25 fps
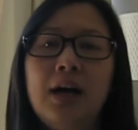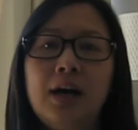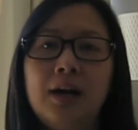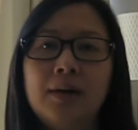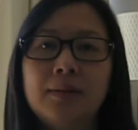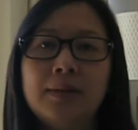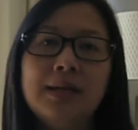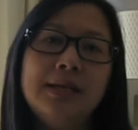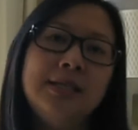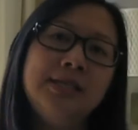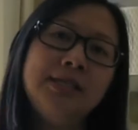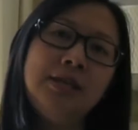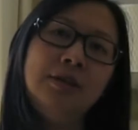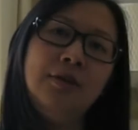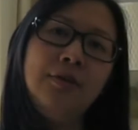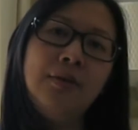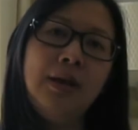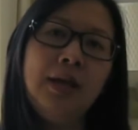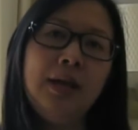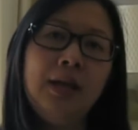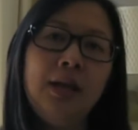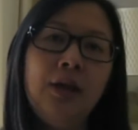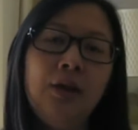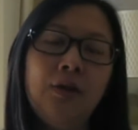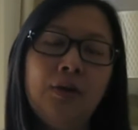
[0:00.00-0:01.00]

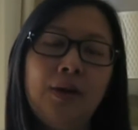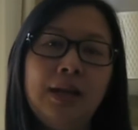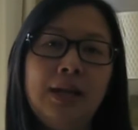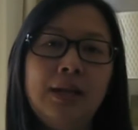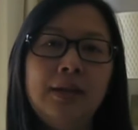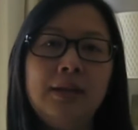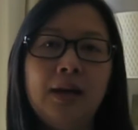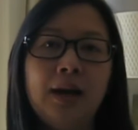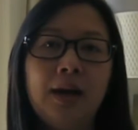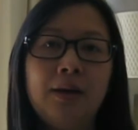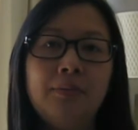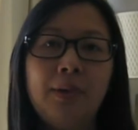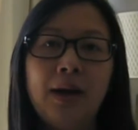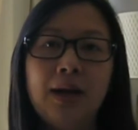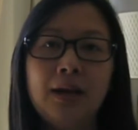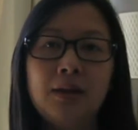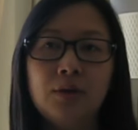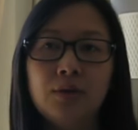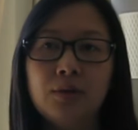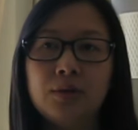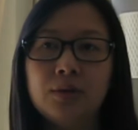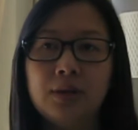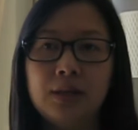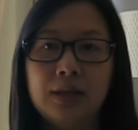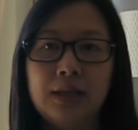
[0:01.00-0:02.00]
considering, you know, anything I buy
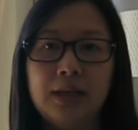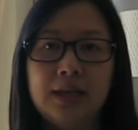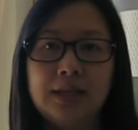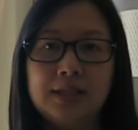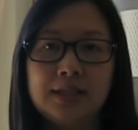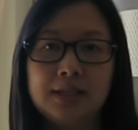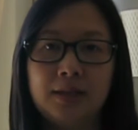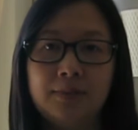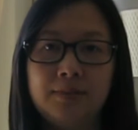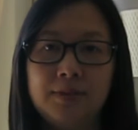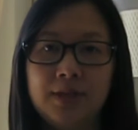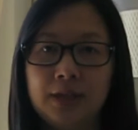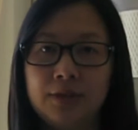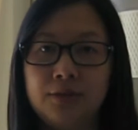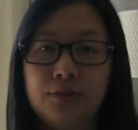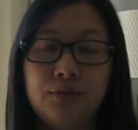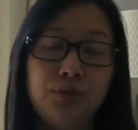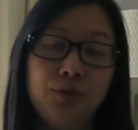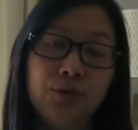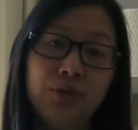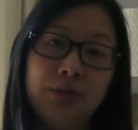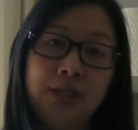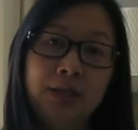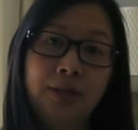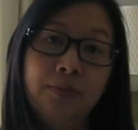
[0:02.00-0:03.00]
locally is subject to
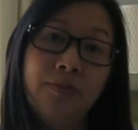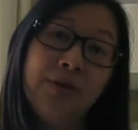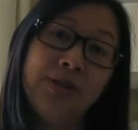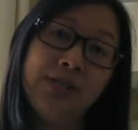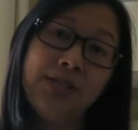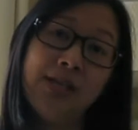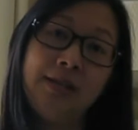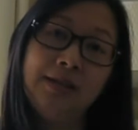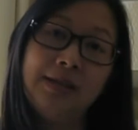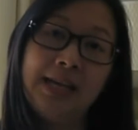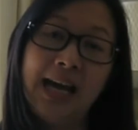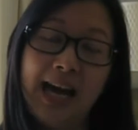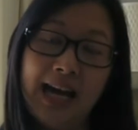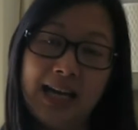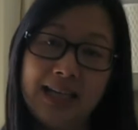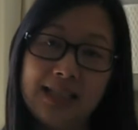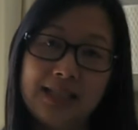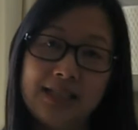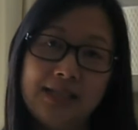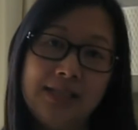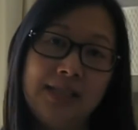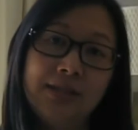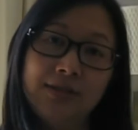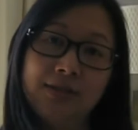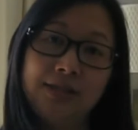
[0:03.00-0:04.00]
13% tax,
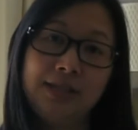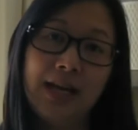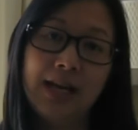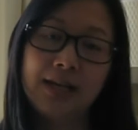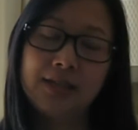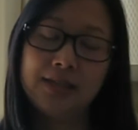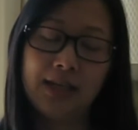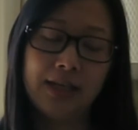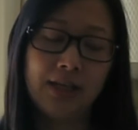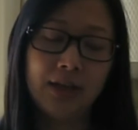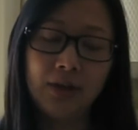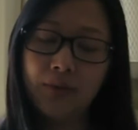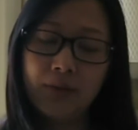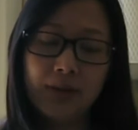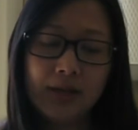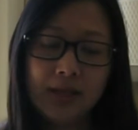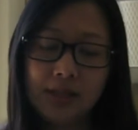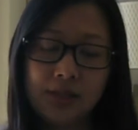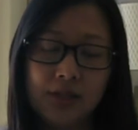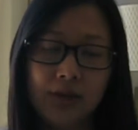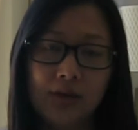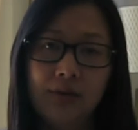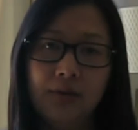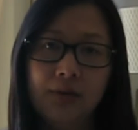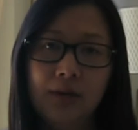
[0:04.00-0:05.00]
sales tax anyway,
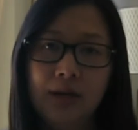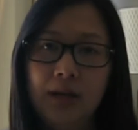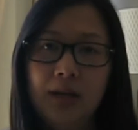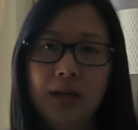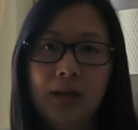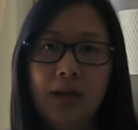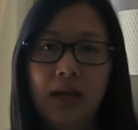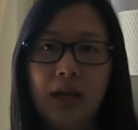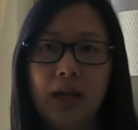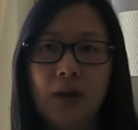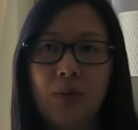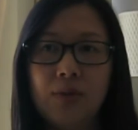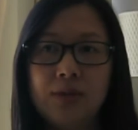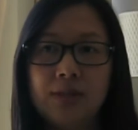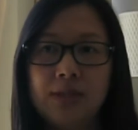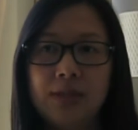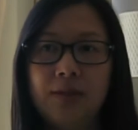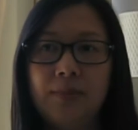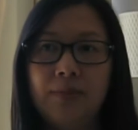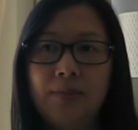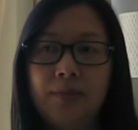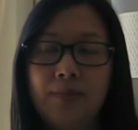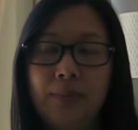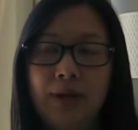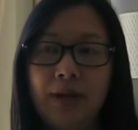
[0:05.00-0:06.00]
so it
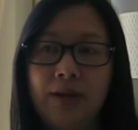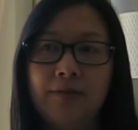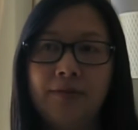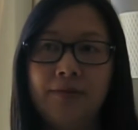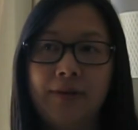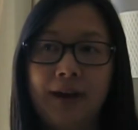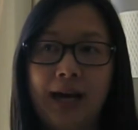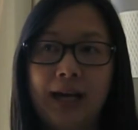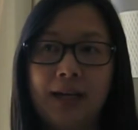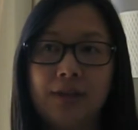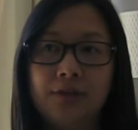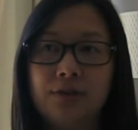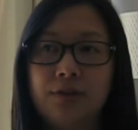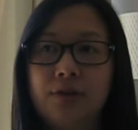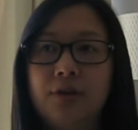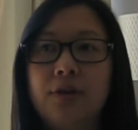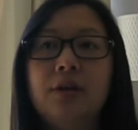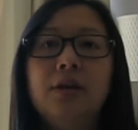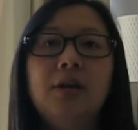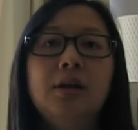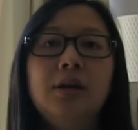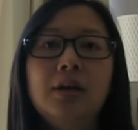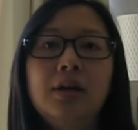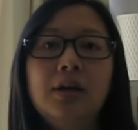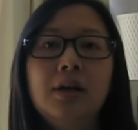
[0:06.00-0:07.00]
wasn't a big
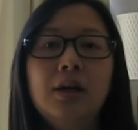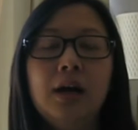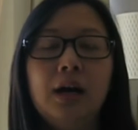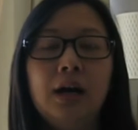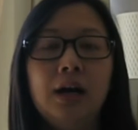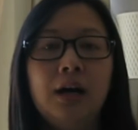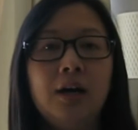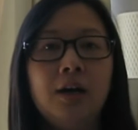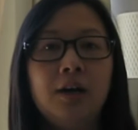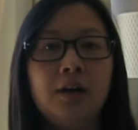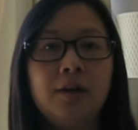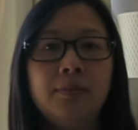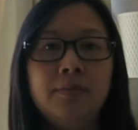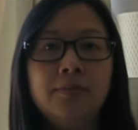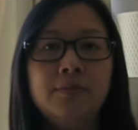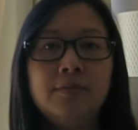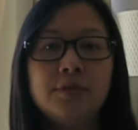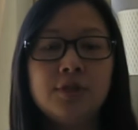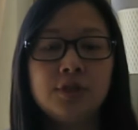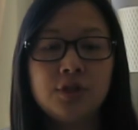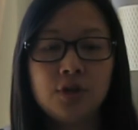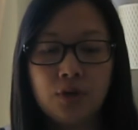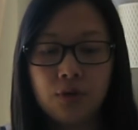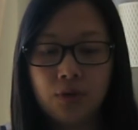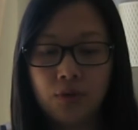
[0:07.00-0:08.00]
factor.
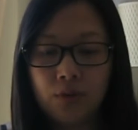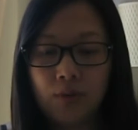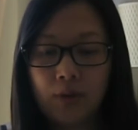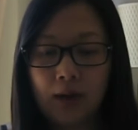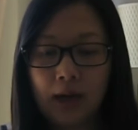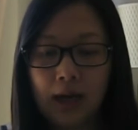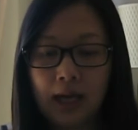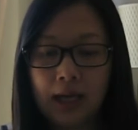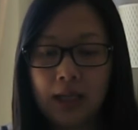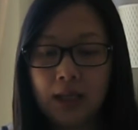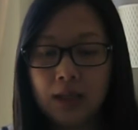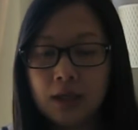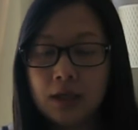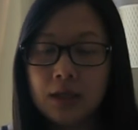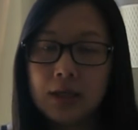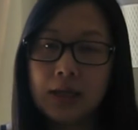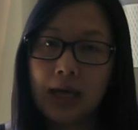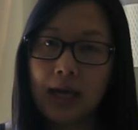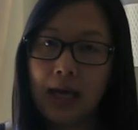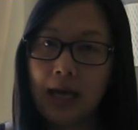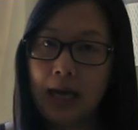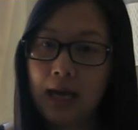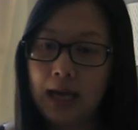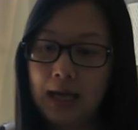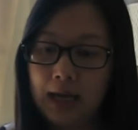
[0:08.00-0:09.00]
So
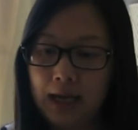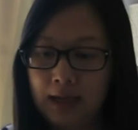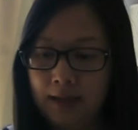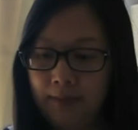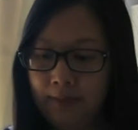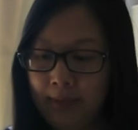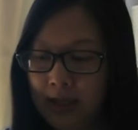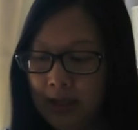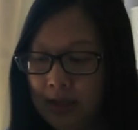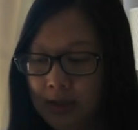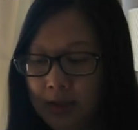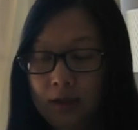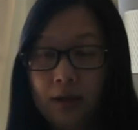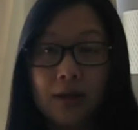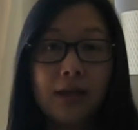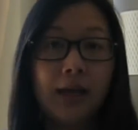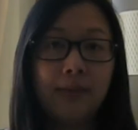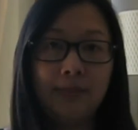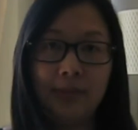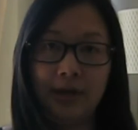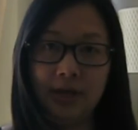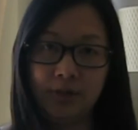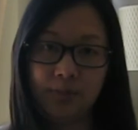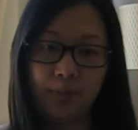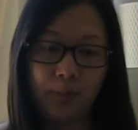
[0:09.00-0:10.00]
let me look
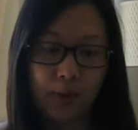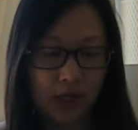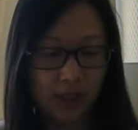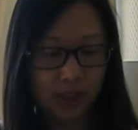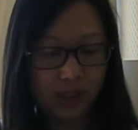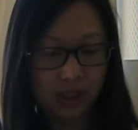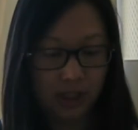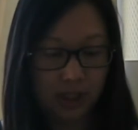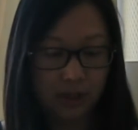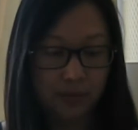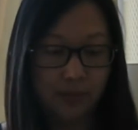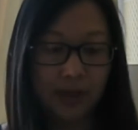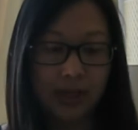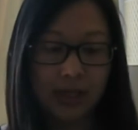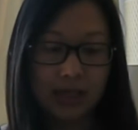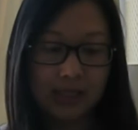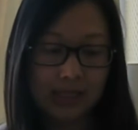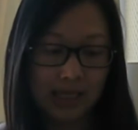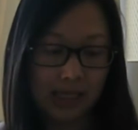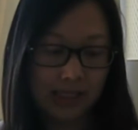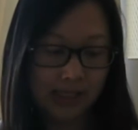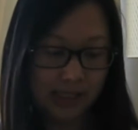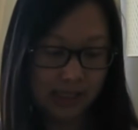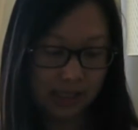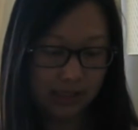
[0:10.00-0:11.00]
at my spreadsheet, because
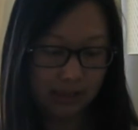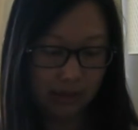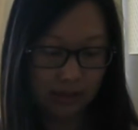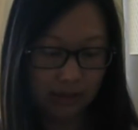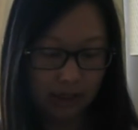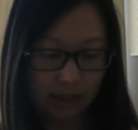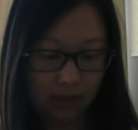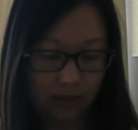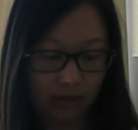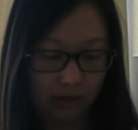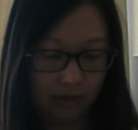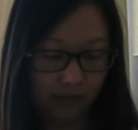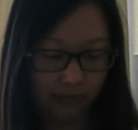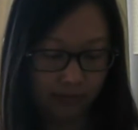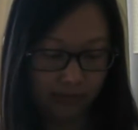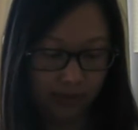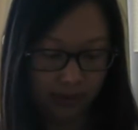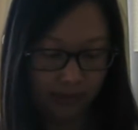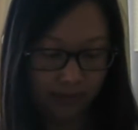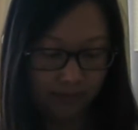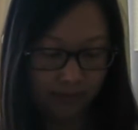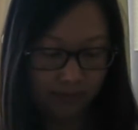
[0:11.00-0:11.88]
I did look at all of them.